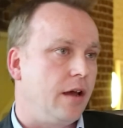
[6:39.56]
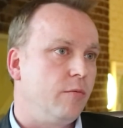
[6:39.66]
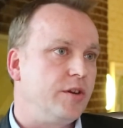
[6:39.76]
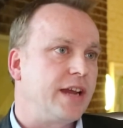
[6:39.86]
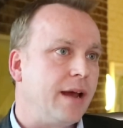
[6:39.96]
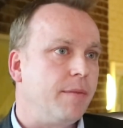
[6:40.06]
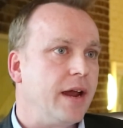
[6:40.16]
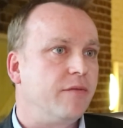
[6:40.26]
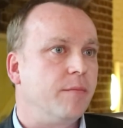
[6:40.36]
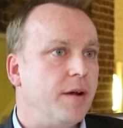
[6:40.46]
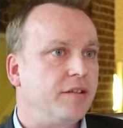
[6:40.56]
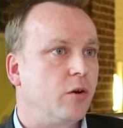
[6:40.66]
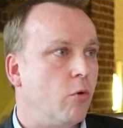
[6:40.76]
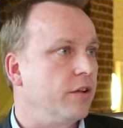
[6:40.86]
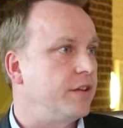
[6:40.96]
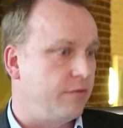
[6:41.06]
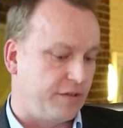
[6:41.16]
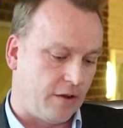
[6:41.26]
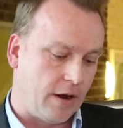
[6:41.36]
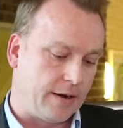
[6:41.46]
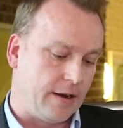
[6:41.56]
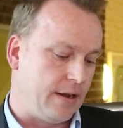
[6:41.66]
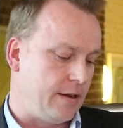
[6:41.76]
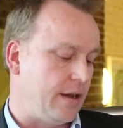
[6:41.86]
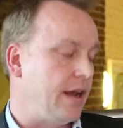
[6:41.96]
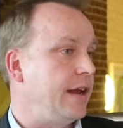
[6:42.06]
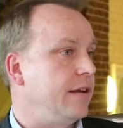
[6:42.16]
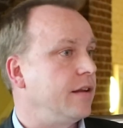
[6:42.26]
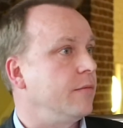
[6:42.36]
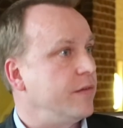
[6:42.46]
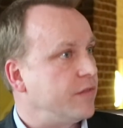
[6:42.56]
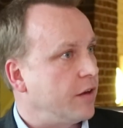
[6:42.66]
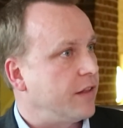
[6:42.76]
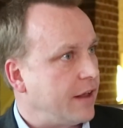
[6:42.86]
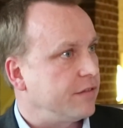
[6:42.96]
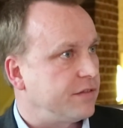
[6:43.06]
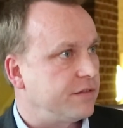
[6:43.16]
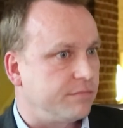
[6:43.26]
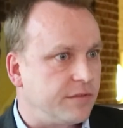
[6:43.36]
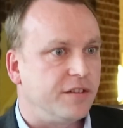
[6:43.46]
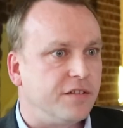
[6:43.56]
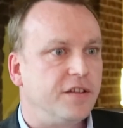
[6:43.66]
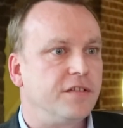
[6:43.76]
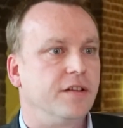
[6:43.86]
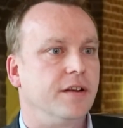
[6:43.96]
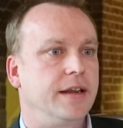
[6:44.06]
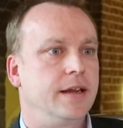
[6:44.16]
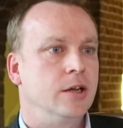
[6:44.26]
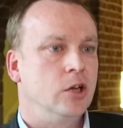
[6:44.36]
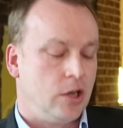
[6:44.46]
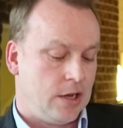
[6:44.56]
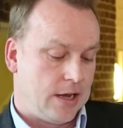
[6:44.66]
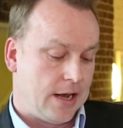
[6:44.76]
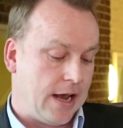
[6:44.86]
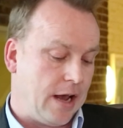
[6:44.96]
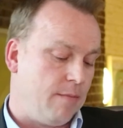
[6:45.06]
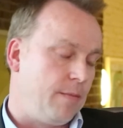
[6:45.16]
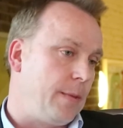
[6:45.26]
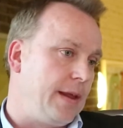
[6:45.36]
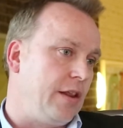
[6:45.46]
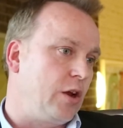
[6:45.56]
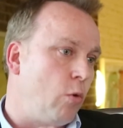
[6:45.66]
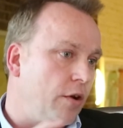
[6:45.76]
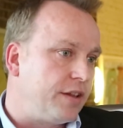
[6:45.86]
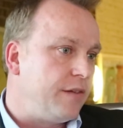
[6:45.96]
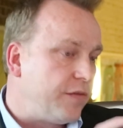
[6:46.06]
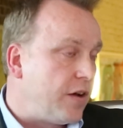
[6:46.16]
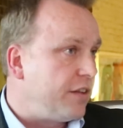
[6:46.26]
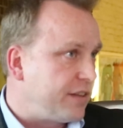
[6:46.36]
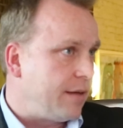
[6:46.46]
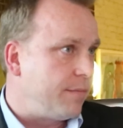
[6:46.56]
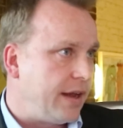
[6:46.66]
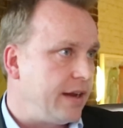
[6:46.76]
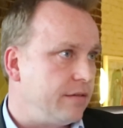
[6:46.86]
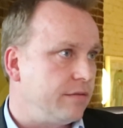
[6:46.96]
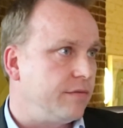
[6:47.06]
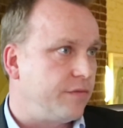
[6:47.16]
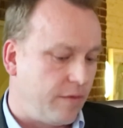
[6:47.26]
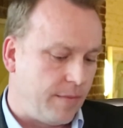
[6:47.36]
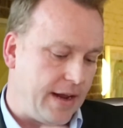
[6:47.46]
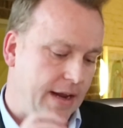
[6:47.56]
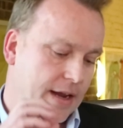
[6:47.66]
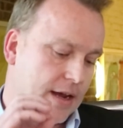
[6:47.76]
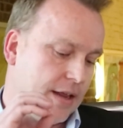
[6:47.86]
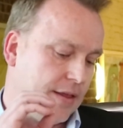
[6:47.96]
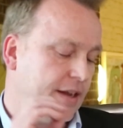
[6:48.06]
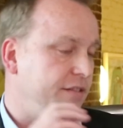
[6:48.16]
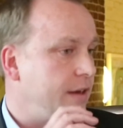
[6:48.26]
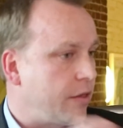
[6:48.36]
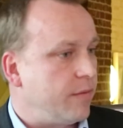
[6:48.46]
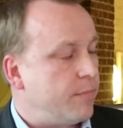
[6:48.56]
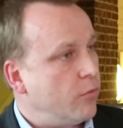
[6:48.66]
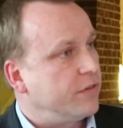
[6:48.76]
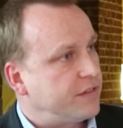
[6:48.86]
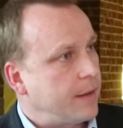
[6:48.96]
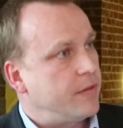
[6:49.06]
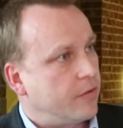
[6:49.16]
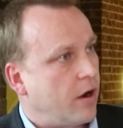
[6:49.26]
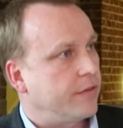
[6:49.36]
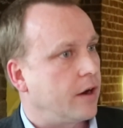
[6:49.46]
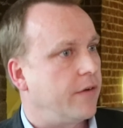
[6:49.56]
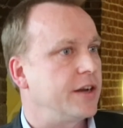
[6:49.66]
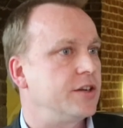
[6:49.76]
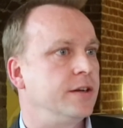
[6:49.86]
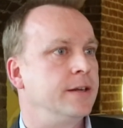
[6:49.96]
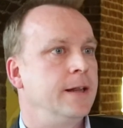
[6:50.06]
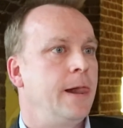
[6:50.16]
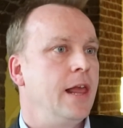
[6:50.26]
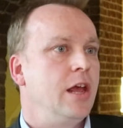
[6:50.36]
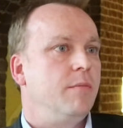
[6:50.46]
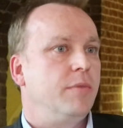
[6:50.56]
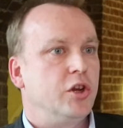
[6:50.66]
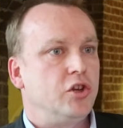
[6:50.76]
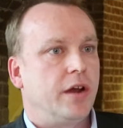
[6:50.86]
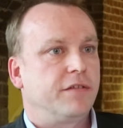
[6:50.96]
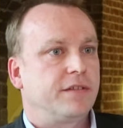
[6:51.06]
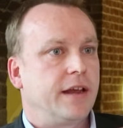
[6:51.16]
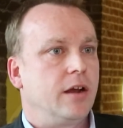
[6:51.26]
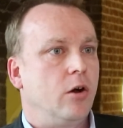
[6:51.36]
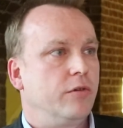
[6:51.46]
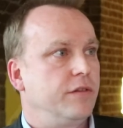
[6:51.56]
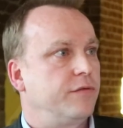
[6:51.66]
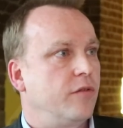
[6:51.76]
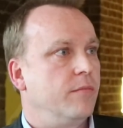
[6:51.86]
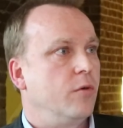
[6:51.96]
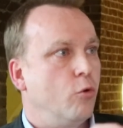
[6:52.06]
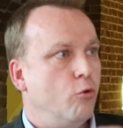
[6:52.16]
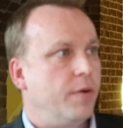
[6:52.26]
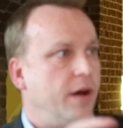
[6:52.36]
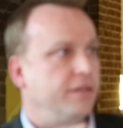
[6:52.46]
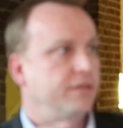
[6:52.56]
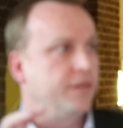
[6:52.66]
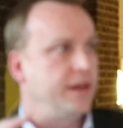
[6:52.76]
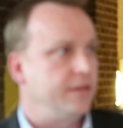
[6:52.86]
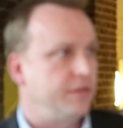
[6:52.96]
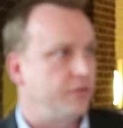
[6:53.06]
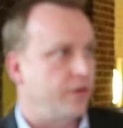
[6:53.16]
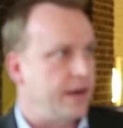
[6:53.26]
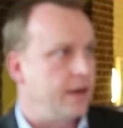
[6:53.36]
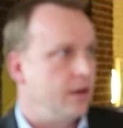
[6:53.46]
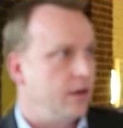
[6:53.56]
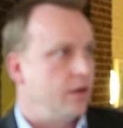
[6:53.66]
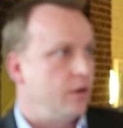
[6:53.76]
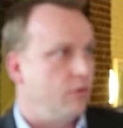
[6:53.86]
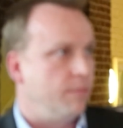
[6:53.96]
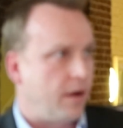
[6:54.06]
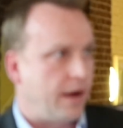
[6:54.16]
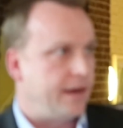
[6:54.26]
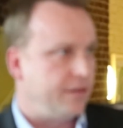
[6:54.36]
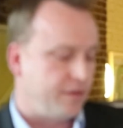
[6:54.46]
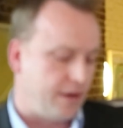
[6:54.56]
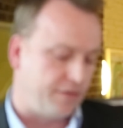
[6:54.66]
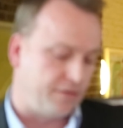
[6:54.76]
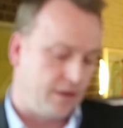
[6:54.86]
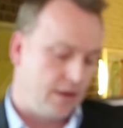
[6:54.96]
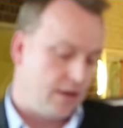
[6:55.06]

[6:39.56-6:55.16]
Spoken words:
which campaigned for better quality recycler, and we've done that consistently. The Quality First campaign, for me, I think is another important step in the right direction, because you have stakeholders from all parts of the industry who are buying into this,